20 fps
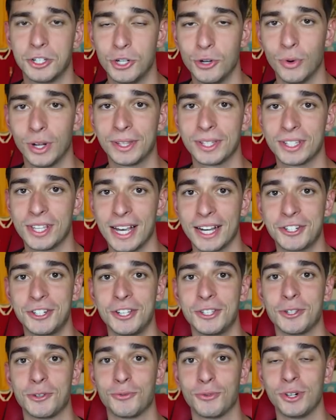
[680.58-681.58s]
Do you know what? This
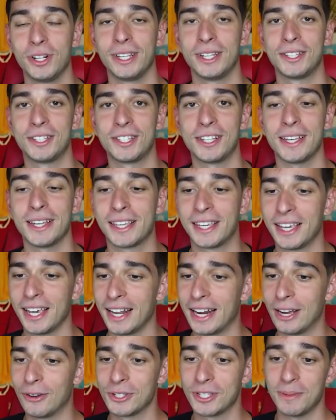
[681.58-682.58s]
actually is a really sick
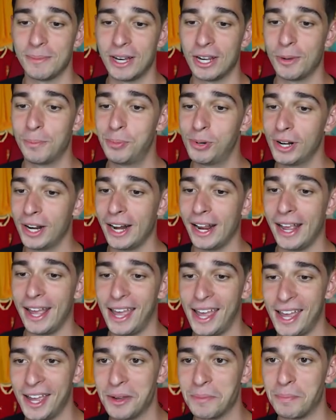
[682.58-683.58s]
kit. I was about to put it at
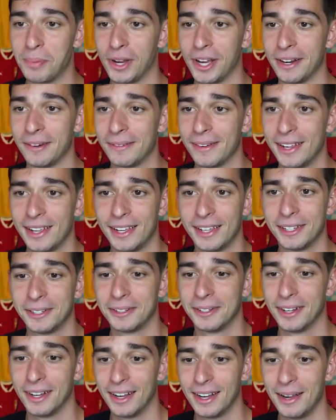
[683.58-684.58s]
A, but
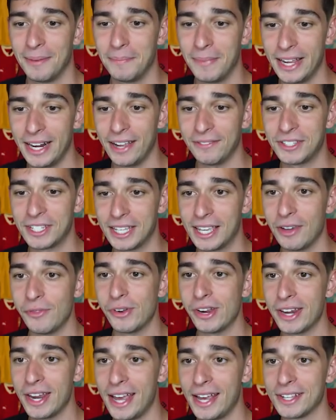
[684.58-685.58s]
I might have to give
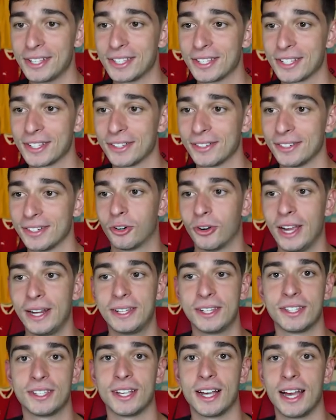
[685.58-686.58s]
it an S. Great
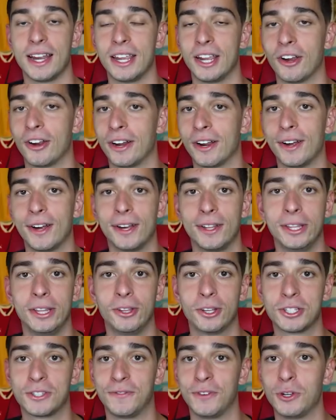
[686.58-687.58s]
design here, and it oddly
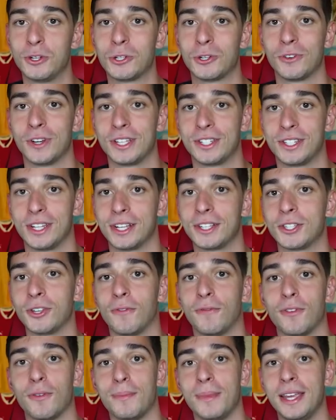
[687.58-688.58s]
looks futuristic, so
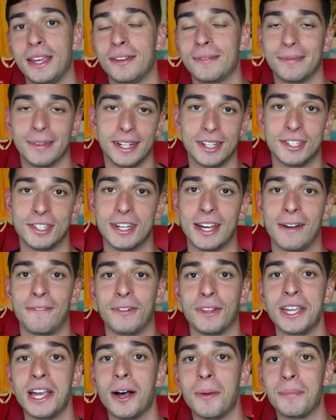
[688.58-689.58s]
for me, it's
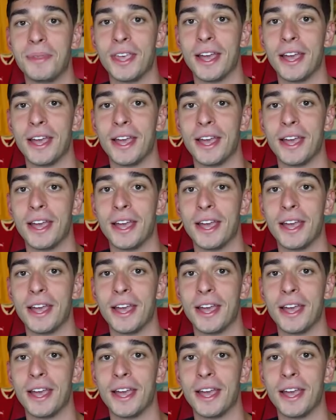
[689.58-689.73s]
definitely up